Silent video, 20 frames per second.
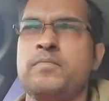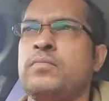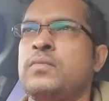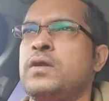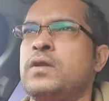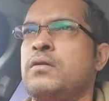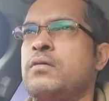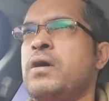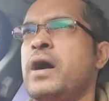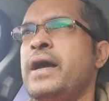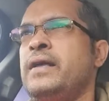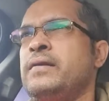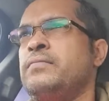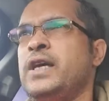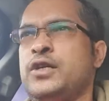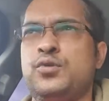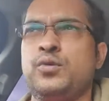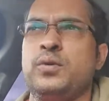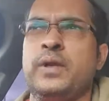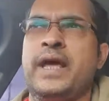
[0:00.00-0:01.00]
Right? That's
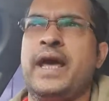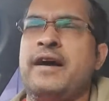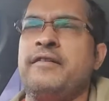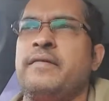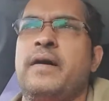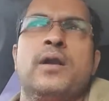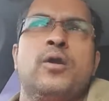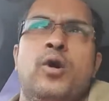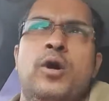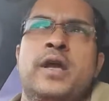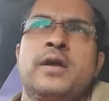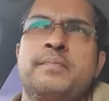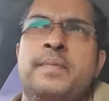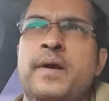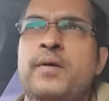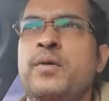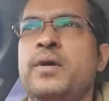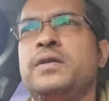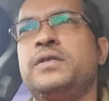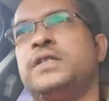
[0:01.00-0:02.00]
all they have, a lock-in
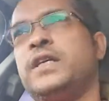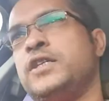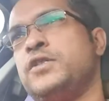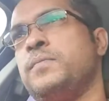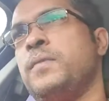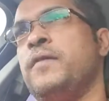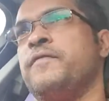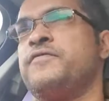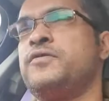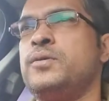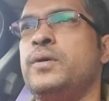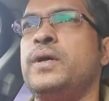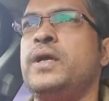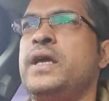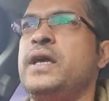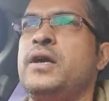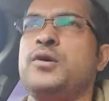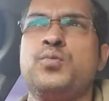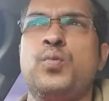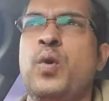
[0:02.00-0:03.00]
period, 6 months to a
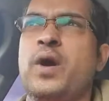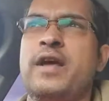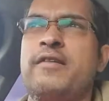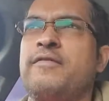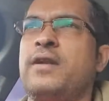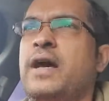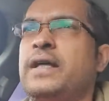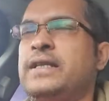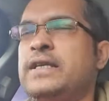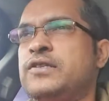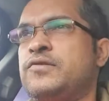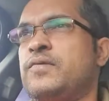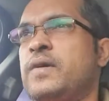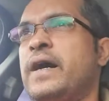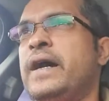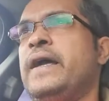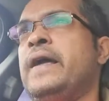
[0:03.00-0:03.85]
year, whatever like this, right?